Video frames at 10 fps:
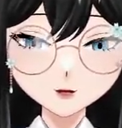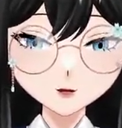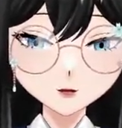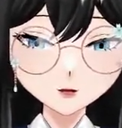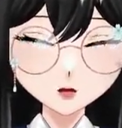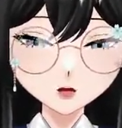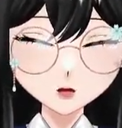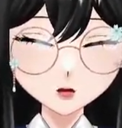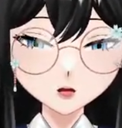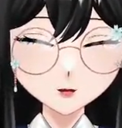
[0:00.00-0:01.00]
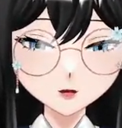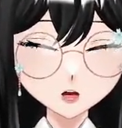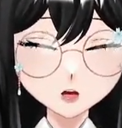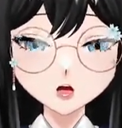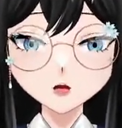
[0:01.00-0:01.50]
which is for
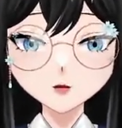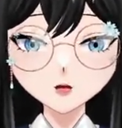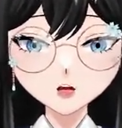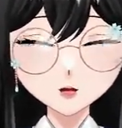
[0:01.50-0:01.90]
immune defense, I